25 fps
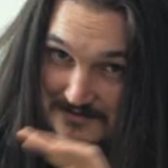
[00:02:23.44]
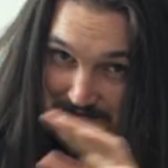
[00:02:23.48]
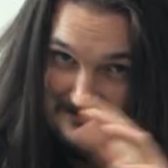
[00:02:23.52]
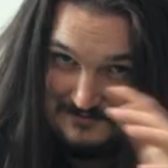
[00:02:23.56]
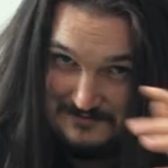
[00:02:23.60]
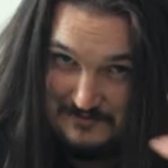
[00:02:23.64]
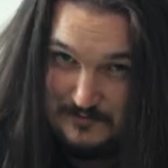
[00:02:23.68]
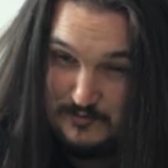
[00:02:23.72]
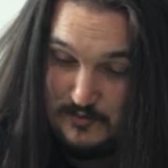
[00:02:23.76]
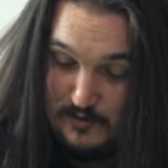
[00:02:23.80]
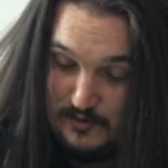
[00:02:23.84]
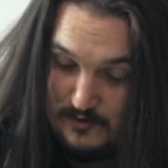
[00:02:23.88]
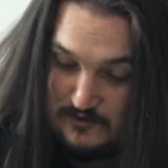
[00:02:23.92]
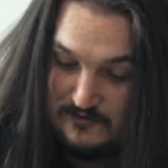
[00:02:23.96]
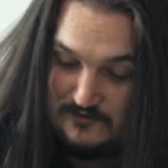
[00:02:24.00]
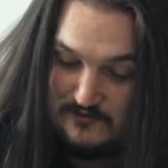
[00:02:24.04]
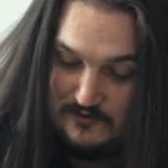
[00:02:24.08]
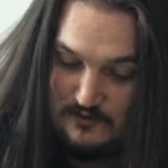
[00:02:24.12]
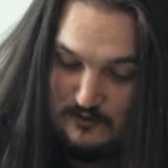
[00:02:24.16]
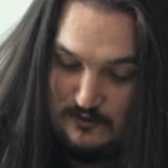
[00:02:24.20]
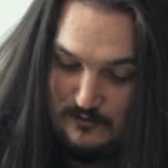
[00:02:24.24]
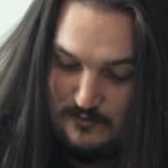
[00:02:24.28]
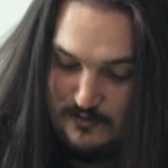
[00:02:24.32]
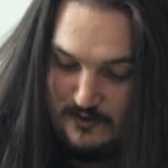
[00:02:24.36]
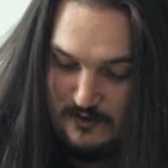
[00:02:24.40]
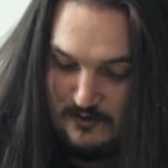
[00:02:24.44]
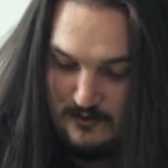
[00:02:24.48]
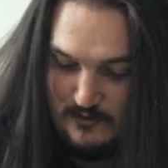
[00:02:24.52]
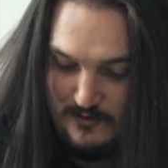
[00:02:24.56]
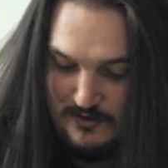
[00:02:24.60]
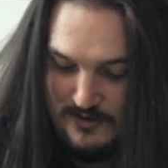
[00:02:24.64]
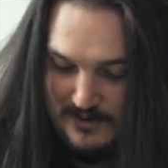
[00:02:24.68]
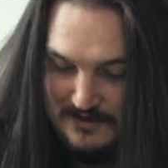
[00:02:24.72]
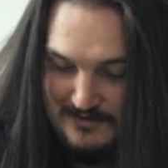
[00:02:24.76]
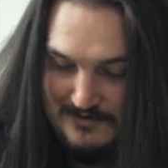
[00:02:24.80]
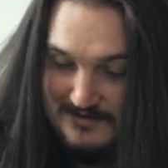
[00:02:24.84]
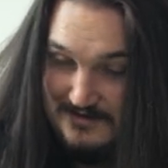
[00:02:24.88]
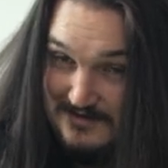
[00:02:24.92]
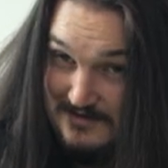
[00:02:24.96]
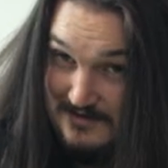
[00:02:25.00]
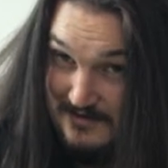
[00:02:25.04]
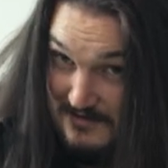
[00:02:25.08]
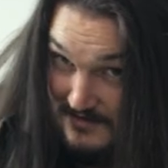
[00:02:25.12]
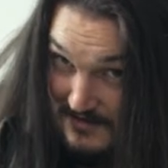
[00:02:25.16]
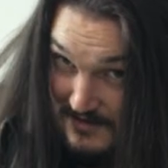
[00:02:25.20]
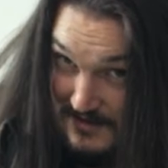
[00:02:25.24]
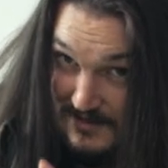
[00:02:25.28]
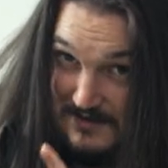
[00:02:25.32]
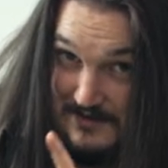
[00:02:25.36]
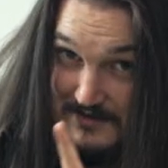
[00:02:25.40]
block two, block one,
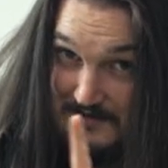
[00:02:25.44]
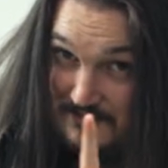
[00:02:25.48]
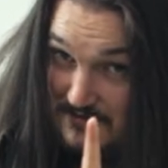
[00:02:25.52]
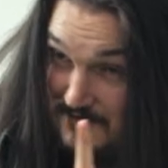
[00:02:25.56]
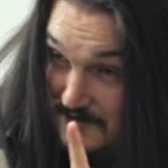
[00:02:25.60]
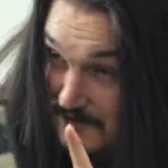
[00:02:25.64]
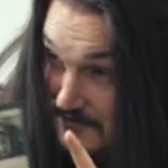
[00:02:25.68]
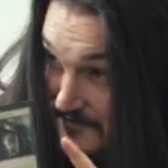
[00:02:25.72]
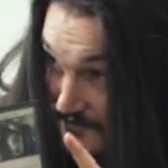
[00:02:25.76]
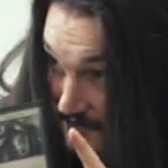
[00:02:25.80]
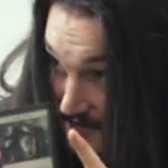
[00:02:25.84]
and